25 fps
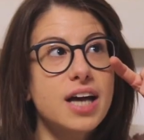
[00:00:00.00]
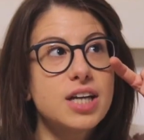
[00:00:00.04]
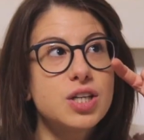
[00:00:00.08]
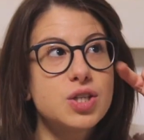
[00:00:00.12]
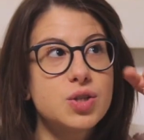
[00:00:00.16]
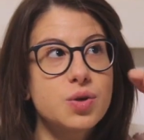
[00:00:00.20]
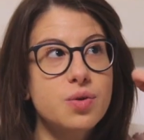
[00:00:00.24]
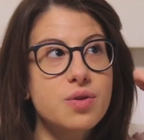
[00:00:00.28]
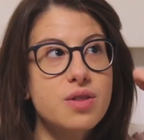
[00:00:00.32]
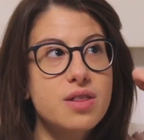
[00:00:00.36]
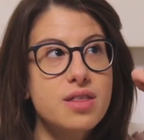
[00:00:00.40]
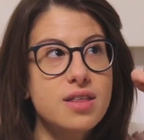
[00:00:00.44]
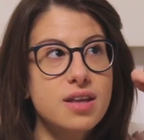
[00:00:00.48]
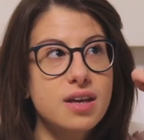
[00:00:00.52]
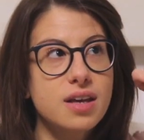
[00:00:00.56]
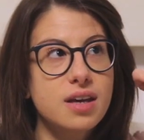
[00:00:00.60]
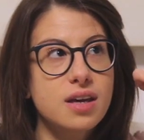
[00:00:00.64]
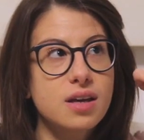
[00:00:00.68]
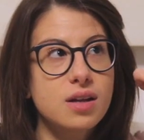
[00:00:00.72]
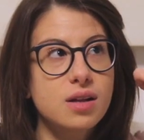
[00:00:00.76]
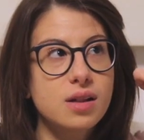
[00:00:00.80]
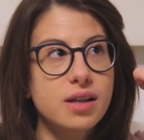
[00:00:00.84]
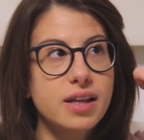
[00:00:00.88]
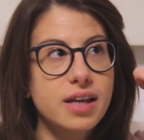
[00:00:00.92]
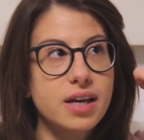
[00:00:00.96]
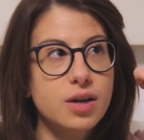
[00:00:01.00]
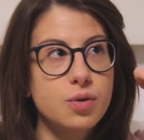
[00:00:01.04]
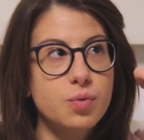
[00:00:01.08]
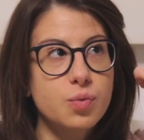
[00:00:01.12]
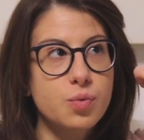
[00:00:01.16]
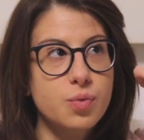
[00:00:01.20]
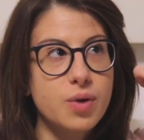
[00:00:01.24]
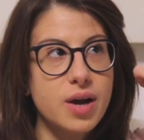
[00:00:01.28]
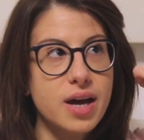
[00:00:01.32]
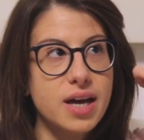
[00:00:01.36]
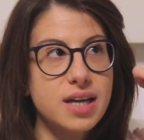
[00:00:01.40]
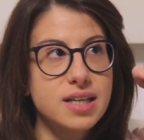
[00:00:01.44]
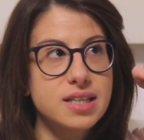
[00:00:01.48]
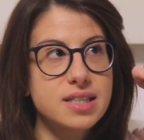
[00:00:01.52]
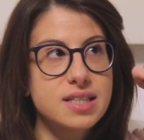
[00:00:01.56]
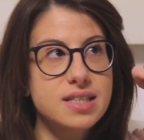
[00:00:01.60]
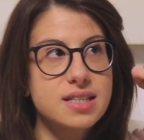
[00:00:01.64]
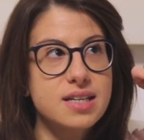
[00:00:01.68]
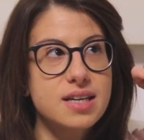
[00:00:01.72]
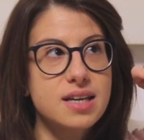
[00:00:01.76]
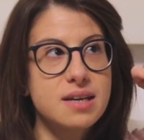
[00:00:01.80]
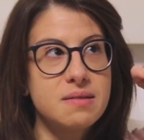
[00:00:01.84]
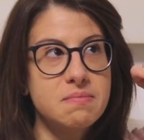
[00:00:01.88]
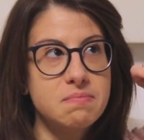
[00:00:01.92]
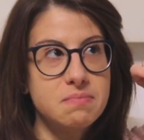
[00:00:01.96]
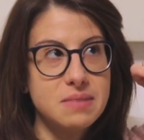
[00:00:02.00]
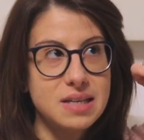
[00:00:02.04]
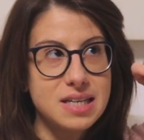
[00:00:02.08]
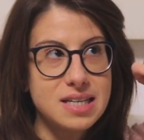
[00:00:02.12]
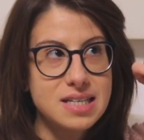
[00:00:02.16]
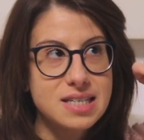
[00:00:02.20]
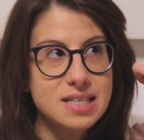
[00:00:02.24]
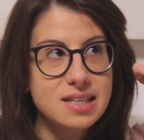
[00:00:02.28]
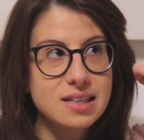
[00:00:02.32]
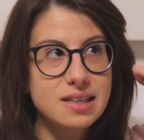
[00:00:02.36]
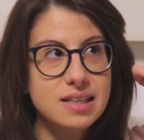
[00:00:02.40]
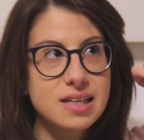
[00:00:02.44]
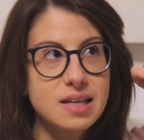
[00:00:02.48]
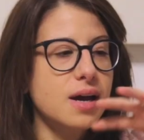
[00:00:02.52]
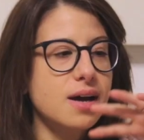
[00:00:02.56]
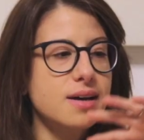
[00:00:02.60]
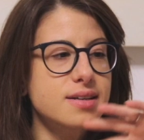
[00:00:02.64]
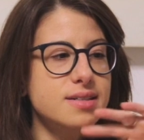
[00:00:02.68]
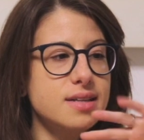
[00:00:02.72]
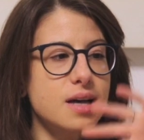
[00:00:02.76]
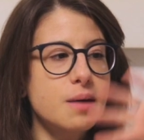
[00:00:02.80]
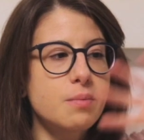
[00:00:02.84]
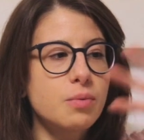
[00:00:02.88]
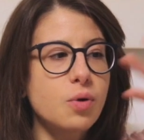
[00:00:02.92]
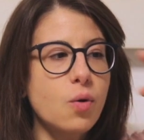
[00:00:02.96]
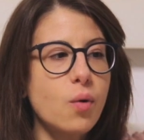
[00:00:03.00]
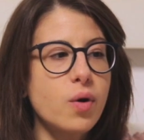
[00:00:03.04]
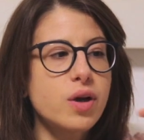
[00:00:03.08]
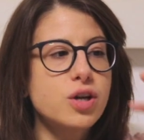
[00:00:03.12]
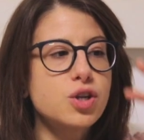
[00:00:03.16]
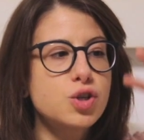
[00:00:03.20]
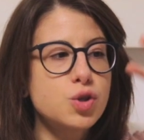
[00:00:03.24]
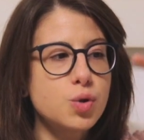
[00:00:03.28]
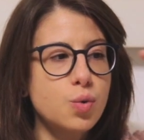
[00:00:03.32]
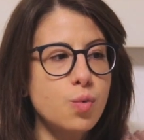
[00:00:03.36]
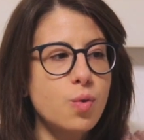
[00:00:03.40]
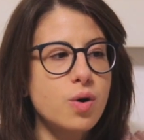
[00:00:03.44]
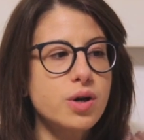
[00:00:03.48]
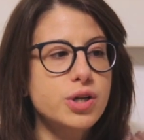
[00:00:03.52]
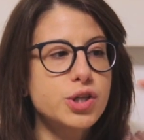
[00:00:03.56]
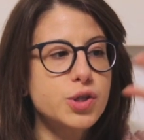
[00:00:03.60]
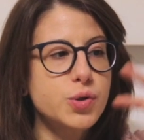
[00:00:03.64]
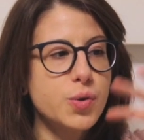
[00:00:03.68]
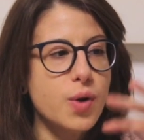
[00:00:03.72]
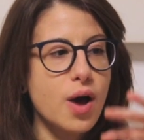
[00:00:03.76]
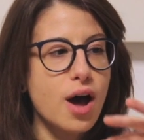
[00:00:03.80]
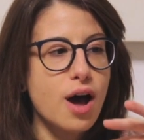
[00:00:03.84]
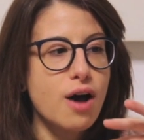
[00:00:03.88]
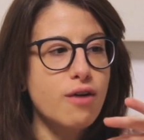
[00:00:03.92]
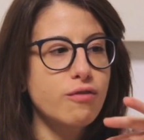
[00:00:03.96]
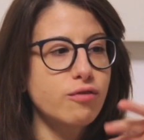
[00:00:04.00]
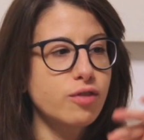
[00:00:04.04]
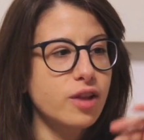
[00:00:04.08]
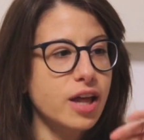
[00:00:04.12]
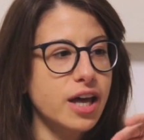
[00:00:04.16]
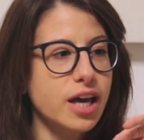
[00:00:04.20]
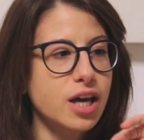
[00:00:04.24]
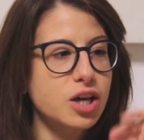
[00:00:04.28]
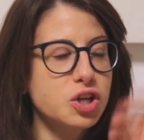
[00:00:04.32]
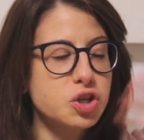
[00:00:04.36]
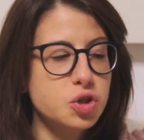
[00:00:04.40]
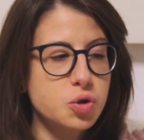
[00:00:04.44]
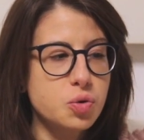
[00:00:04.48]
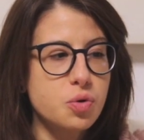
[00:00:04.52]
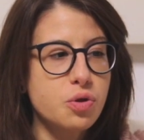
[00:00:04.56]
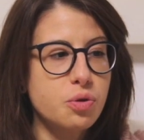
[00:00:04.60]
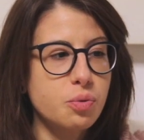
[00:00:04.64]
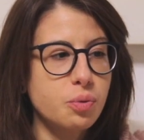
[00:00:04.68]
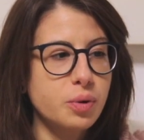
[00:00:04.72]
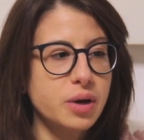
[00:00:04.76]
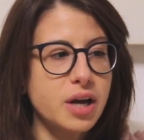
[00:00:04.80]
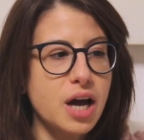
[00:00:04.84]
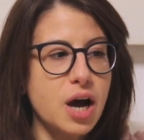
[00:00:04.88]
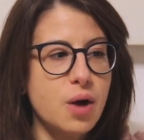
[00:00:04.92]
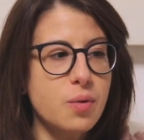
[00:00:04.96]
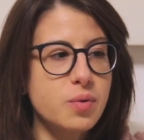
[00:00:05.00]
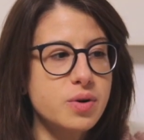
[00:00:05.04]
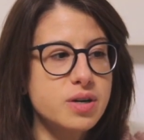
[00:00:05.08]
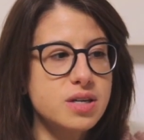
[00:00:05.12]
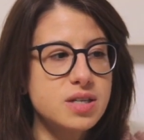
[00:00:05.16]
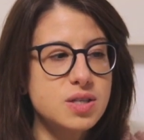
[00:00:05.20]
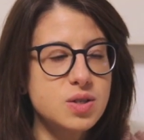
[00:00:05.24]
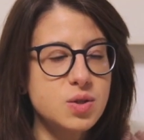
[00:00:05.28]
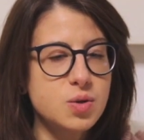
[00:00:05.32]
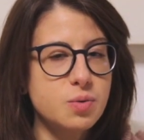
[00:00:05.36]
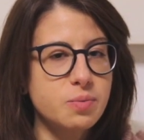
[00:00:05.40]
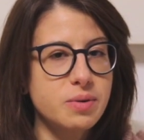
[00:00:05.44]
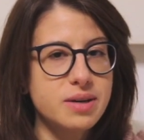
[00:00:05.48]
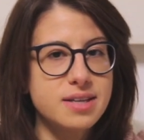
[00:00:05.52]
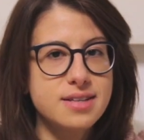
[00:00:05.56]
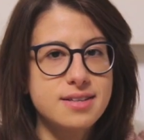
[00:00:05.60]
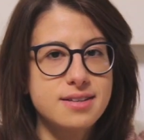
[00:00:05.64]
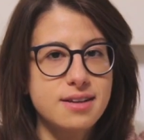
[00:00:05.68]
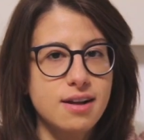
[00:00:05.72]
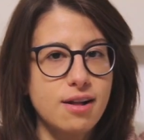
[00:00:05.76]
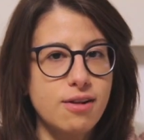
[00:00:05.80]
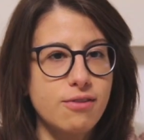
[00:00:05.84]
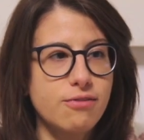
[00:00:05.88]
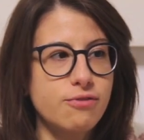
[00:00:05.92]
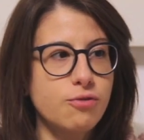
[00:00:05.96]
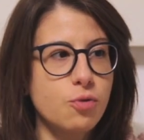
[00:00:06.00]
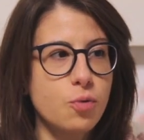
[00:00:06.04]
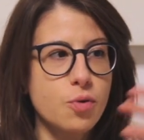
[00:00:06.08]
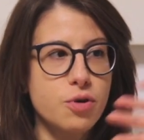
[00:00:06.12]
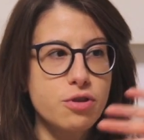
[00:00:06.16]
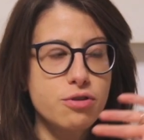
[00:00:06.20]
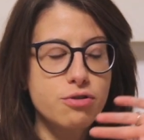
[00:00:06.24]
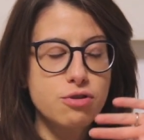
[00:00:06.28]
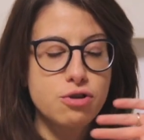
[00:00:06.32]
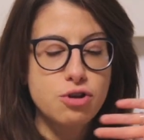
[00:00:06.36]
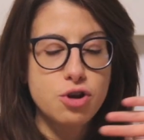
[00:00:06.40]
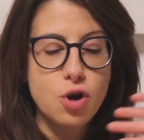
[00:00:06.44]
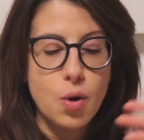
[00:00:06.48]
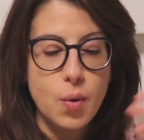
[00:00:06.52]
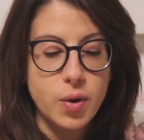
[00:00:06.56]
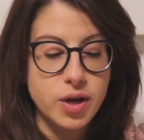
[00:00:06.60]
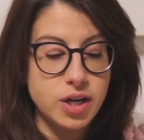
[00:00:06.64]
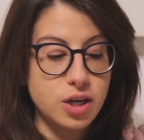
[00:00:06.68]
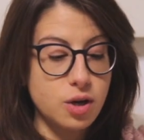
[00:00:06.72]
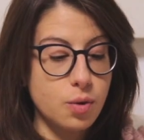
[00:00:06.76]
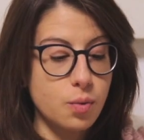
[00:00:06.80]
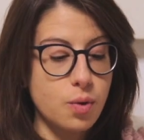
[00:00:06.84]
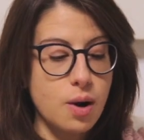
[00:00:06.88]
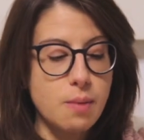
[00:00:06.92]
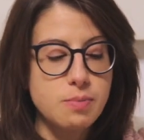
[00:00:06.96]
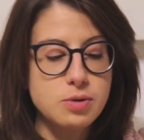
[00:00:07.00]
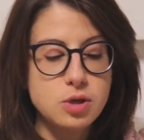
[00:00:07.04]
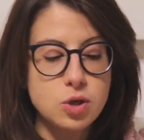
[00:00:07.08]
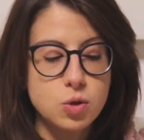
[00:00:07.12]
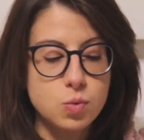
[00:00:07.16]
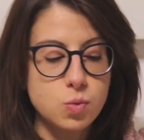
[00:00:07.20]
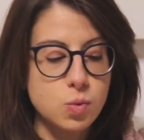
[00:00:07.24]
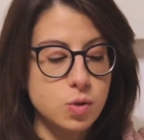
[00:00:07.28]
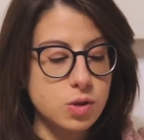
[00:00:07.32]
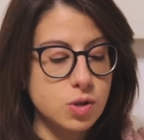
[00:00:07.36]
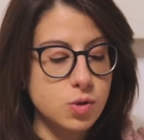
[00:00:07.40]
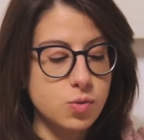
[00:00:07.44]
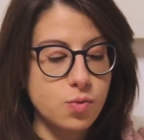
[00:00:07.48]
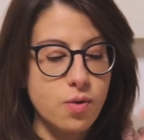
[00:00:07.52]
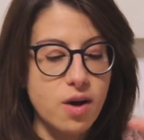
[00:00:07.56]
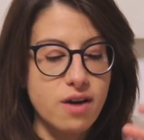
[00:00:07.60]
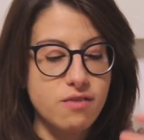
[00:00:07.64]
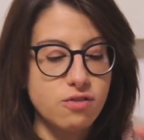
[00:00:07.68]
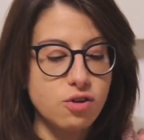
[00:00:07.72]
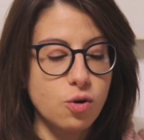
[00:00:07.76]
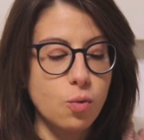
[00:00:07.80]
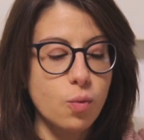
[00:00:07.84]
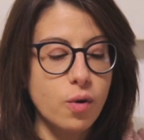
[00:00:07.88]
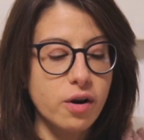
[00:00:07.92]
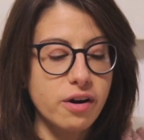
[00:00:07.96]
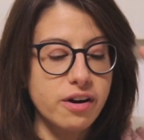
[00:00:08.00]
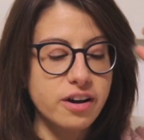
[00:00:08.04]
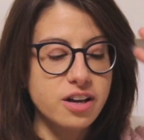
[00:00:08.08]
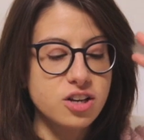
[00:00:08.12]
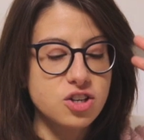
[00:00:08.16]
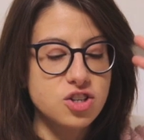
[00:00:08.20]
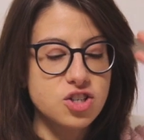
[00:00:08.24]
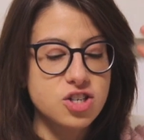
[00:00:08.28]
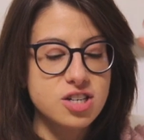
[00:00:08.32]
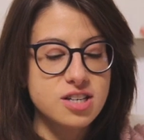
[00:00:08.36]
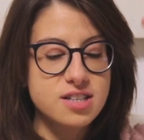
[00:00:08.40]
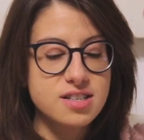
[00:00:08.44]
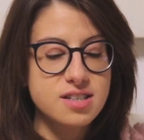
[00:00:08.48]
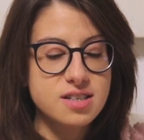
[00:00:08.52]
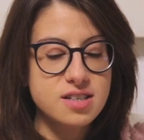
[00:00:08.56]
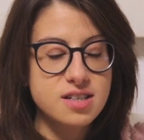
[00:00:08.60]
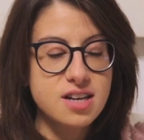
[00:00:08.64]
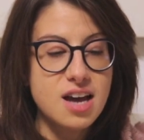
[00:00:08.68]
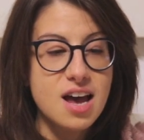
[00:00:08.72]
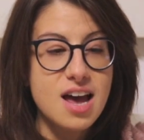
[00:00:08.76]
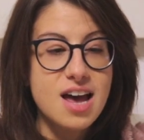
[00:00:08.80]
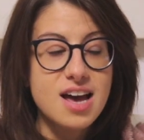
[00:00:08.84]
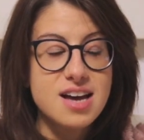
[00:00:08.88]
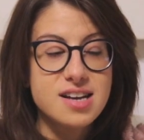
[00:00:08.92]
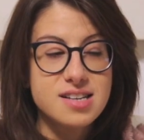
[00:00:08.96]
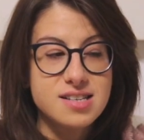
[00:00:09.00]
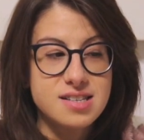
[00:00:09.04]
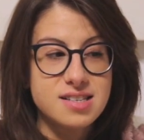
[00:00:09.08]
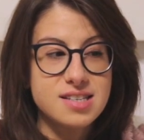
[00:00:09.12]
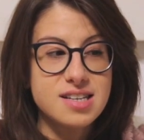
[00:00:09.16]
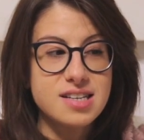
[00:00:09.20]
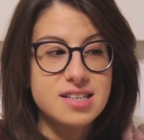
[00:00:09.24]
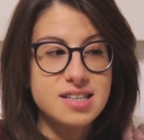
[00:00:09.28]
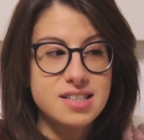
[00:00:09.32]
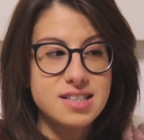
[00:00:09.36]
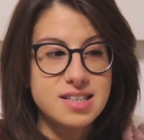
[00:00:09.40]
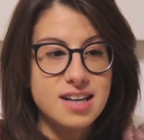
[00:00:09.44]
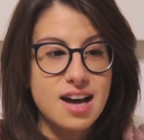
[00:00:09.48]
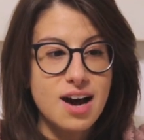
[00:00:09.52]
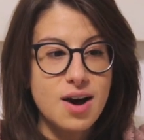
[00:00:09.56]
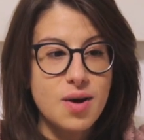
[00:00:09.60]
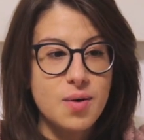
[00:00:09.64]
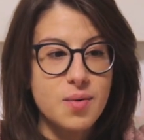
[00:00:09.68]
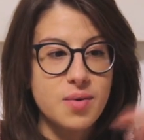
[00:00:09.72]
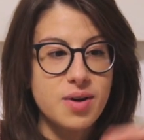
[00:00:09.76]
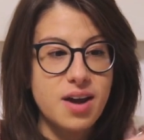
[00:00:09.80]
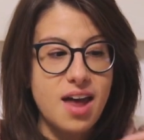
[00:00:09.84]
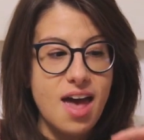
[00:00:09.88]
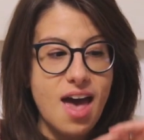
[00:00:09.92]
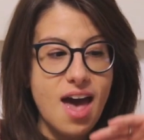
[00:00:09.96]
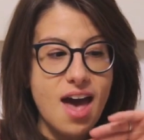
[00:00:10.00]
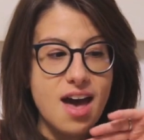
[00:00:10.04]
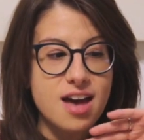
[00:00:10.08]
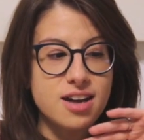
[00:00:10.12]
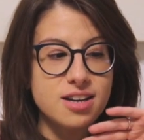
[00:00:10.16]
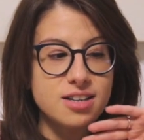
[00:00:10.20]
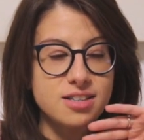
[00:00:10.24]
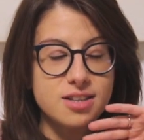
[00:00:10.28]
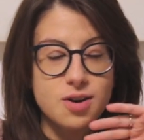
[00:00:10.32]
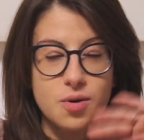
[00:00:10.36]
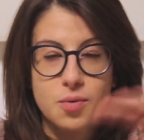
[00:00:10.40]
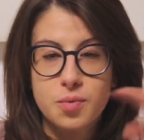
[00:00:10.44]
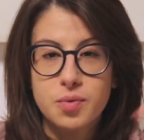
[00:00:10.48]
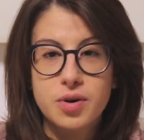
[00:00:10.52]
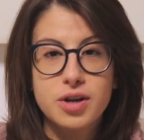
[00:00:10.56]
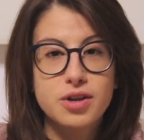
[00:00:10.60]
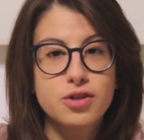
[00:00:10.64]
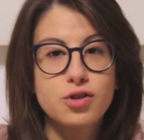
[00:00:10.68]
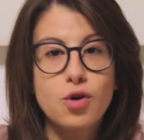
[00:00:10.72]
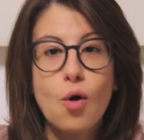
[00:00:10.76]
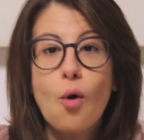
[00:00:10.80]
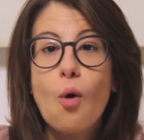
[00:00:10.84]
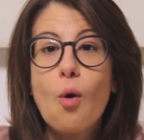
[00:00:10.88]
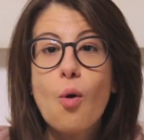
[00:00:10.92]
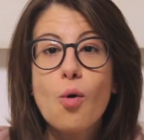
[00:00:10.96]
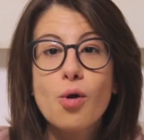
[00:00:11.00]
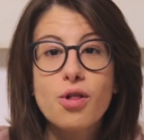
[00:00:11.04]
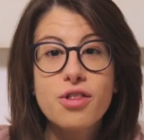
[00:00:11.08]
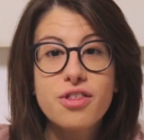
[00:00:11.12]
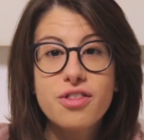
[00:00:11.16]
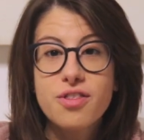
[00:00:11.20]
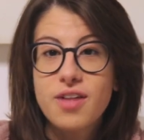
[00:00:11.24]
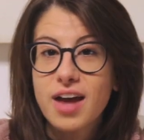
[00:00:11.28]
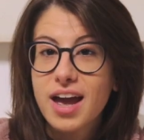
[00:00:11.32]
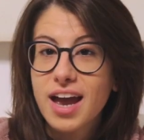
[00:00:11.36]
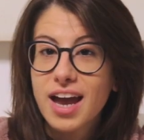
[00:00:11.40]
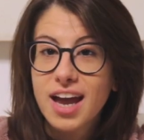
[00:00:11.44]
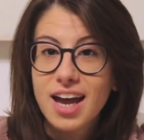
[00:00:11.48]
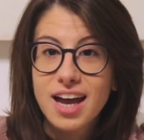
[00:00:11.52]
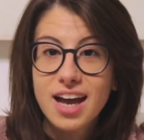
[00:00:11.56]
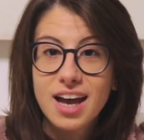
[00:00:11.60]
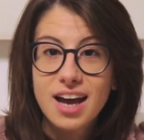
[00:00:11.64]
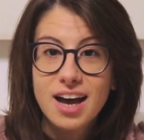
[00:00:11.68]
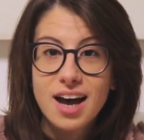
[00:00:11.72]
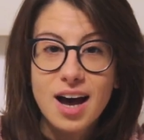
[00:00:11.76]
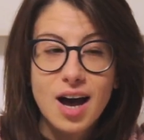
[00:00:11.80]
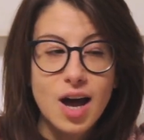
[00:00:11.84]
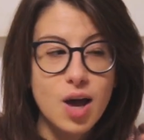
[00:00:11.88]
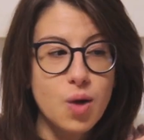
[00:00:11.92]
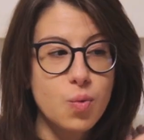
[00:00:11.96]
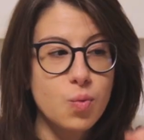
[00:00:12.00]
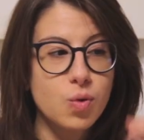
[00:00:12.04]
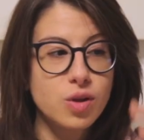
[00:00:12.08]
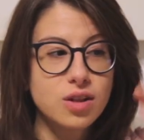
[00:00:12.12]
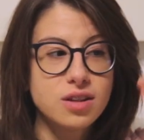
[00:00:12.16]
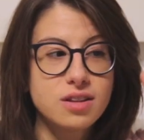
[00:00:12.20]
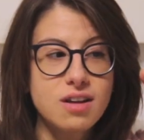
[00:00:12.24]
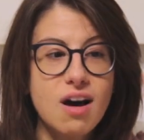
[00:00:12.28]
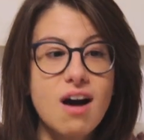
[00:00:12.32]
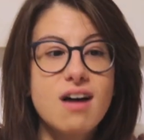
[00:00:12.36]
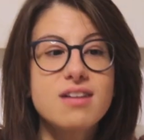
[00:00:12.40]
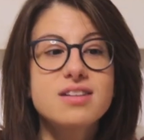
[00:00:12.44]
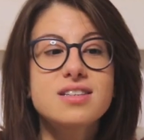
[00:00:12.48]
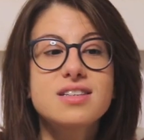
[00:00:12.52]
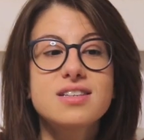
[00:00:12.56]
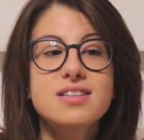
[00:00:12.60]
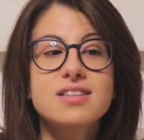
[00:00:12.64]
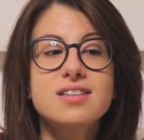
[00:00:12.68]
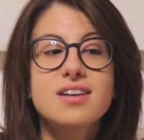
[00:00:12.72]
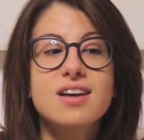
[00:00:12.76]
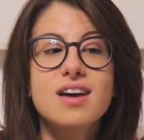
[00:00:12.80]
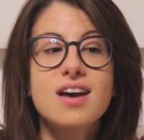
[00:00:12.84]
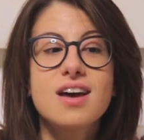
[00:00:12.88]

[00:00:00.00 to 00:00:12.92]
I don't think it'll get read immediately because I'm going to want to have like 2-3 hours to myself with no interruptions whatsoever, where I can just sit down and read the whole thing. I will not